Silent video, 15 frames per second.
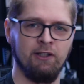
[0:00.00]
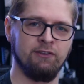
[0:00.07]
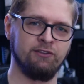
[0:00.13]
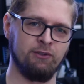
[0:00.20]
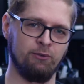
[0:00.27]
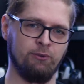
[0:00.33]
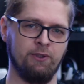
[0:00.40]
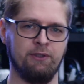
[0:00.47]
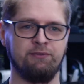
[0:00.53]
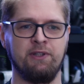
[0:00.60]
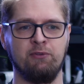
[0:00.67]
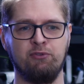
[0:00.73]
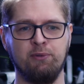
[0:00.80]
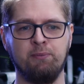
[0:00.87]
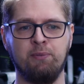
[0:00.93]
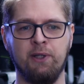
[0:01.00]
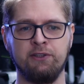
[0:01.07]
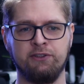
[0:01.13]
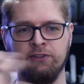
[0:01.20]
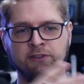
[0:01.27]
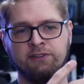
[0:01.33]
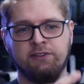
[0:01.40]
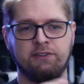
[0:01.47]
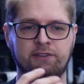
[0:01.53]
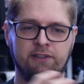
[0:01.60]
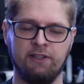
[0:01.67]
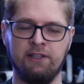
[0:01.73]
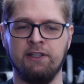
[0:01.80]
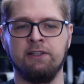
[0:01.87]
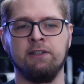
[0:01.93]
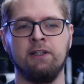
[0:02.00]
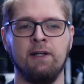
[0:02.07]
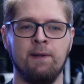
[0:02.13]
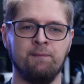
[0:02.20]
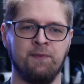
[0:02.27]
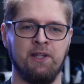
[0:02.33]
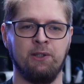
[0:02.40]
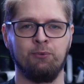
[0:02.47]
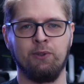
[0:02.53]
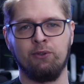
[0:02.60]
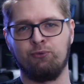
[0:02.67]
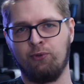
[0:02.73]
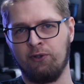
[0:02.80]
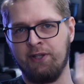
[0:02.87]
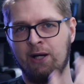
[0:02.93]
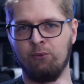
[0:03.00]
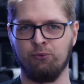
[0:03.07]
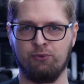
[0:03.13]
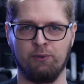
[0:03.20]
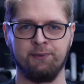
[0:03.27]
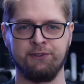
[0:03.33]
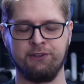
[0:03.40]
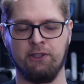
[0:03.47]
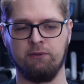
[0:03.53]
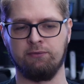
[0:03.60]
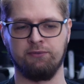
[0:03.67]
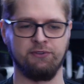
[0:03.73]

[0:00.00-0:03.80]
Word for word: So if the vibrations kick in, it will fall down from the shelf.